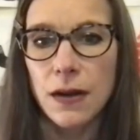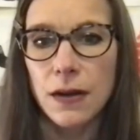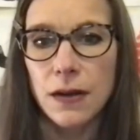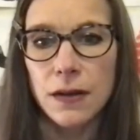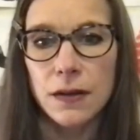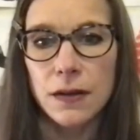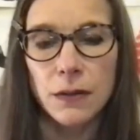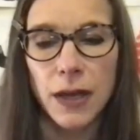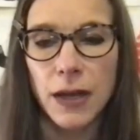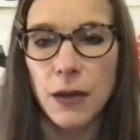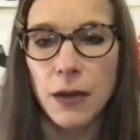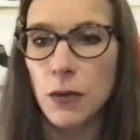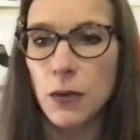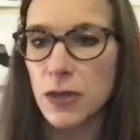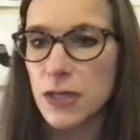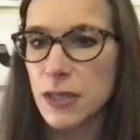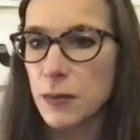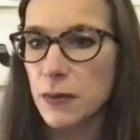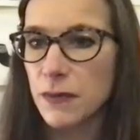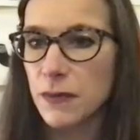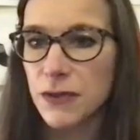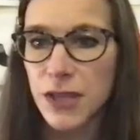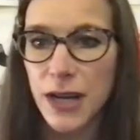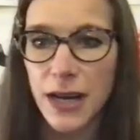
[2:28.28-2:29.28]
like where some
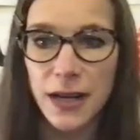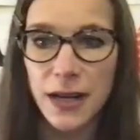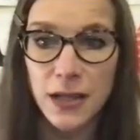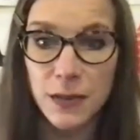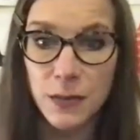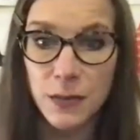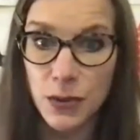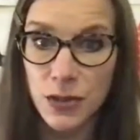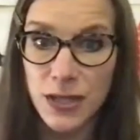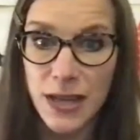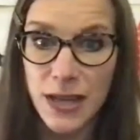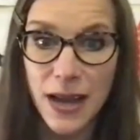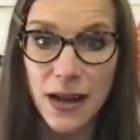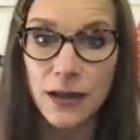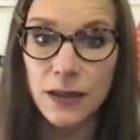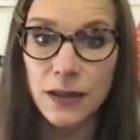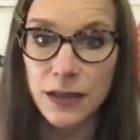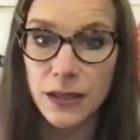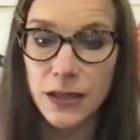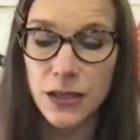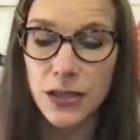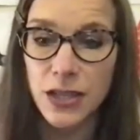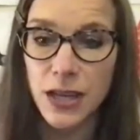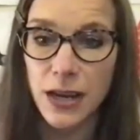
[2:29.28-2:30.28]
of China's most
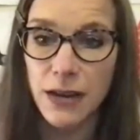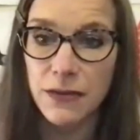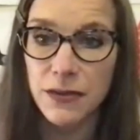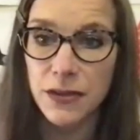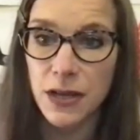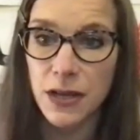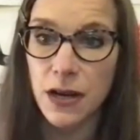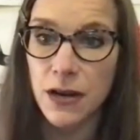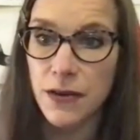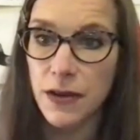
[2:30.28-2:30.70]
talented chefs are.